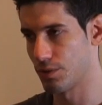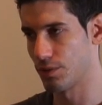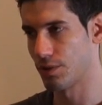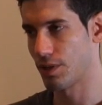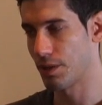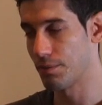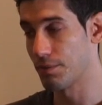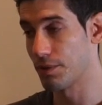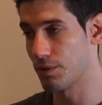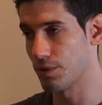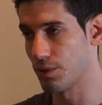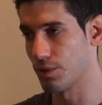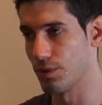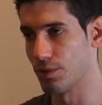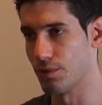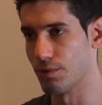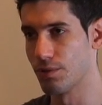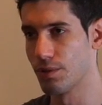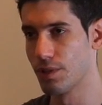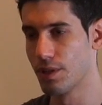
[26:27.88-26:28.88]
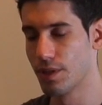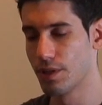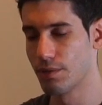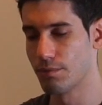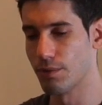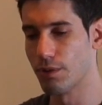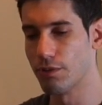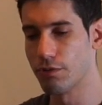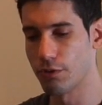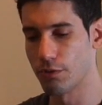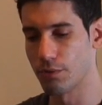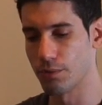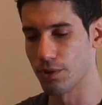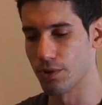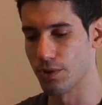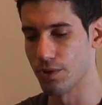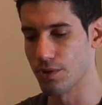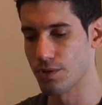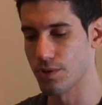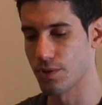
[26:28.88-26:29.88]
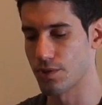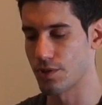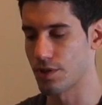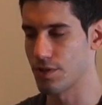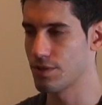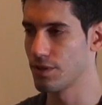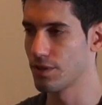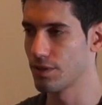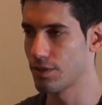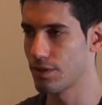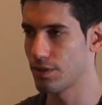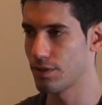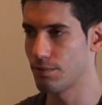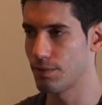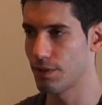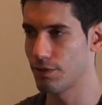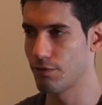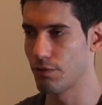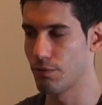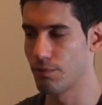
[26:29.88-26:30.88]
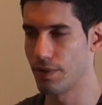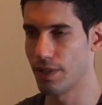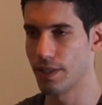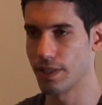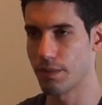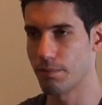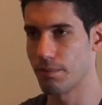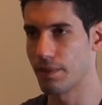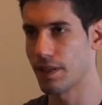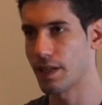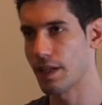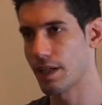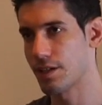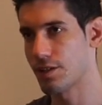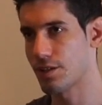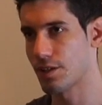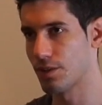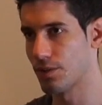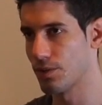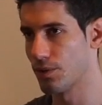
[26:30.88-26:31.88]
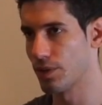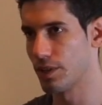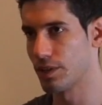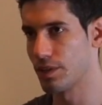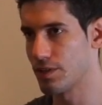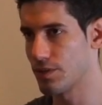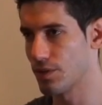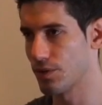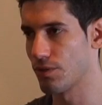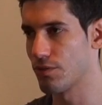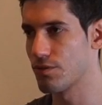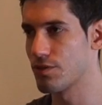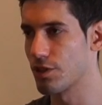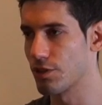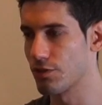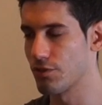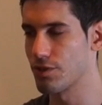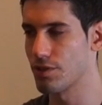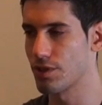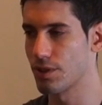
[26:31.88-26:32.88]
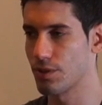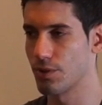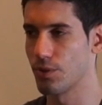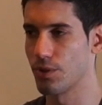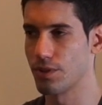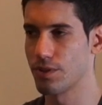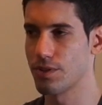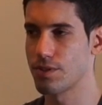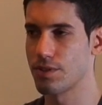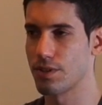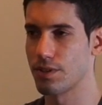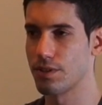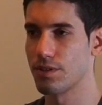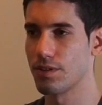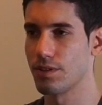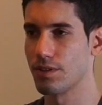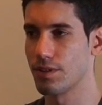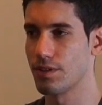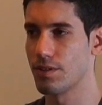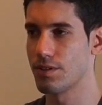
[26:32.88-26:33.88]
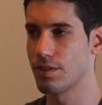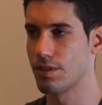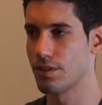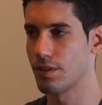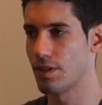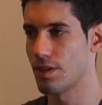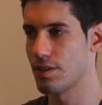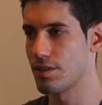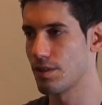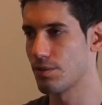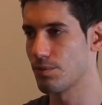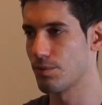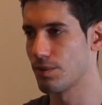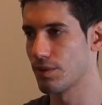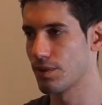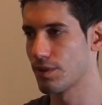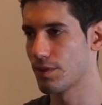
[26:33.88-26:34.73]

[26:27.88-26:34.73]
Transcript: coming to you both from your social circle but from any application or any sort of service that you're interested in the decentralized network.